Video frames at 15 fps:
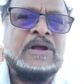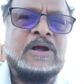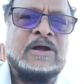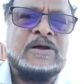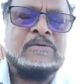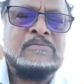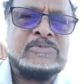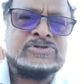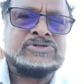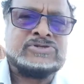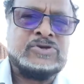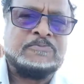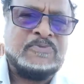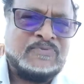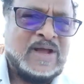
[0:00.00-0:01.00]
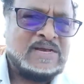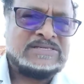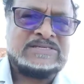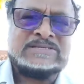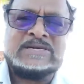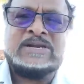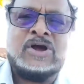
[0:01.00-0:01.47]

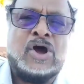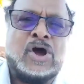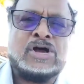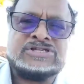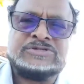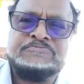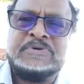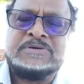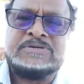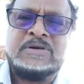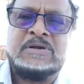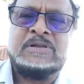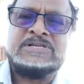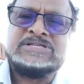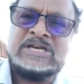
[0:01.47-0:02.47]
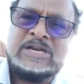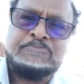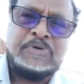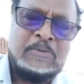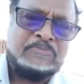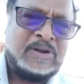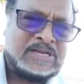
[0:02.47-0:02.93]
supervisors in the hospitals and the
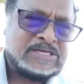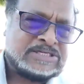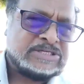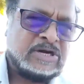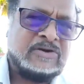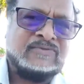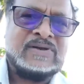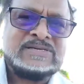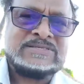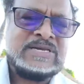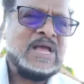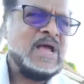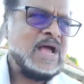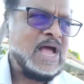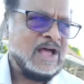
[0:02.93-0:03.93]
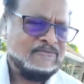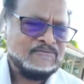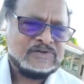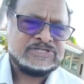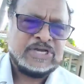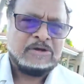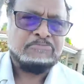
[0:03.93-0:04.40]
public service,
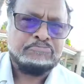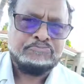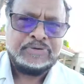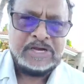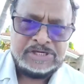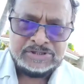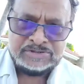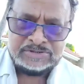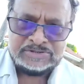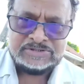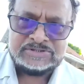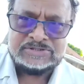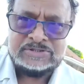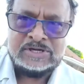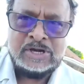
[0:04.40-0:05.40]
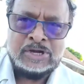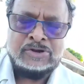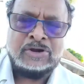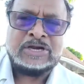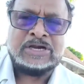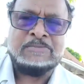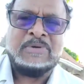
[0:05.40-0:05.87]
have some patience.
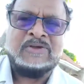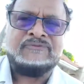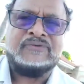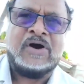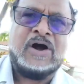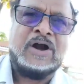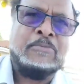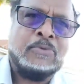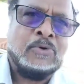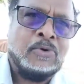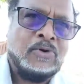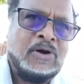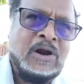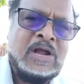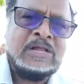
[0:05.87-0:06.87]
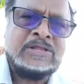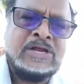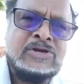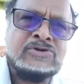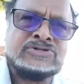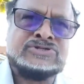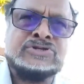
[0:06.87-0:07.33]
You're getting by far more
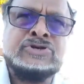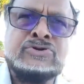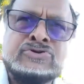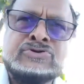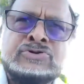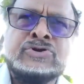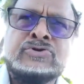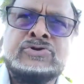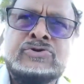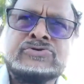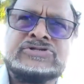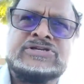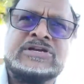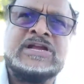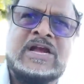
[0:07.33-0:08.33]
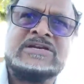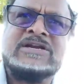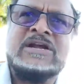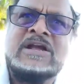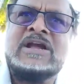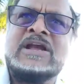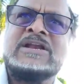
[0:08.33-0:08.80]
than you used to
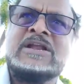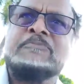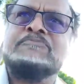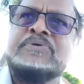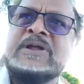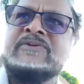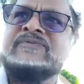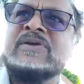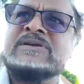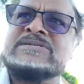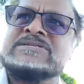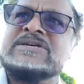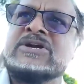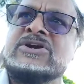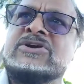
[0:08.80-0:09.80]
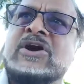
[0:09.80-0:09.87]
get in the previous